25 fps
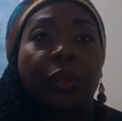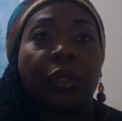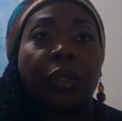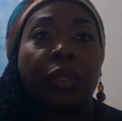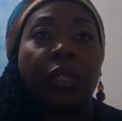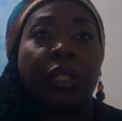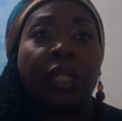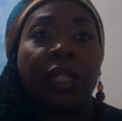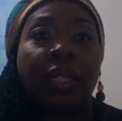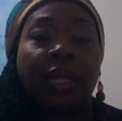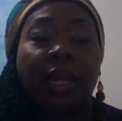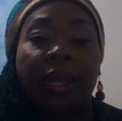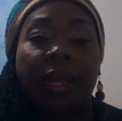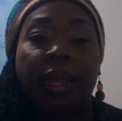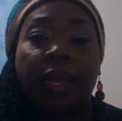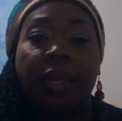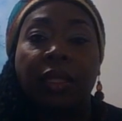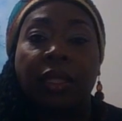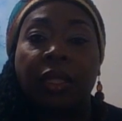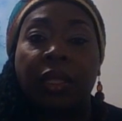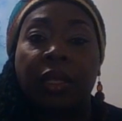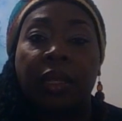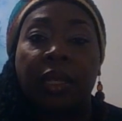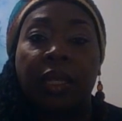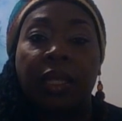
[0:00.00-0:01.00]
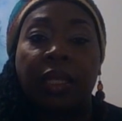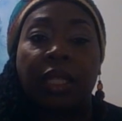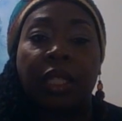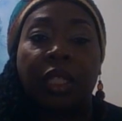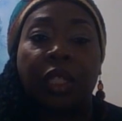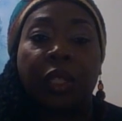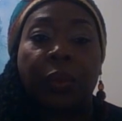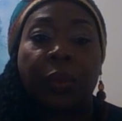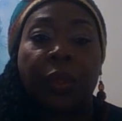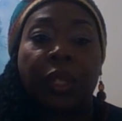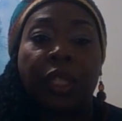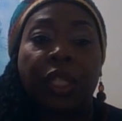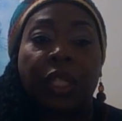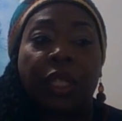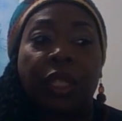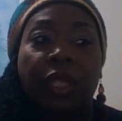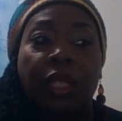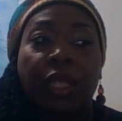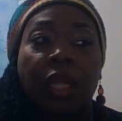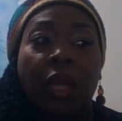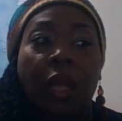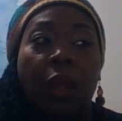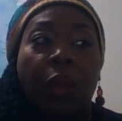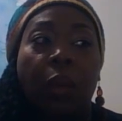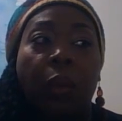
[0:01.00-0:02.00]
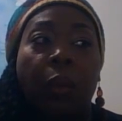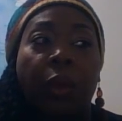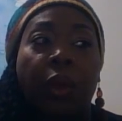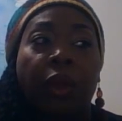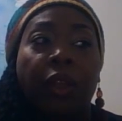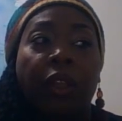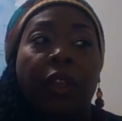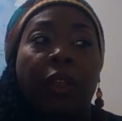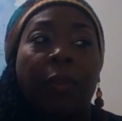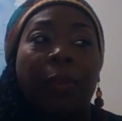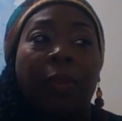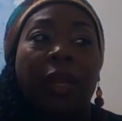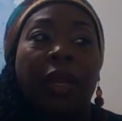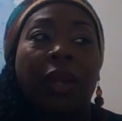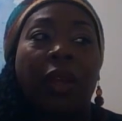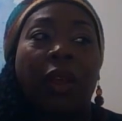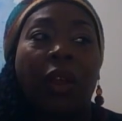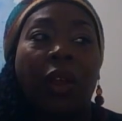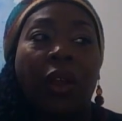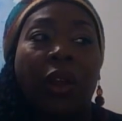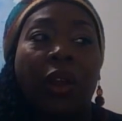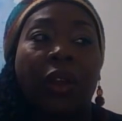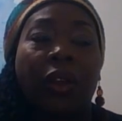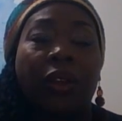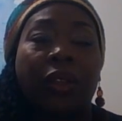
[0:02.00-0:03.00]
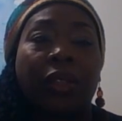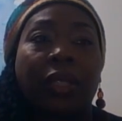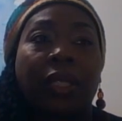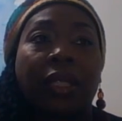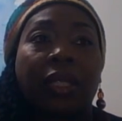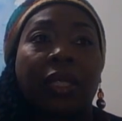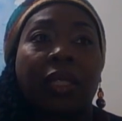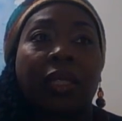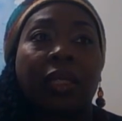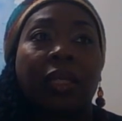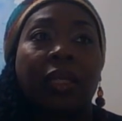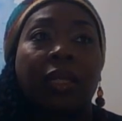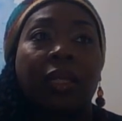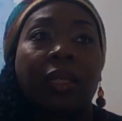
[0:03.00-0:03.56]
to stay into these situations where you're being hurt,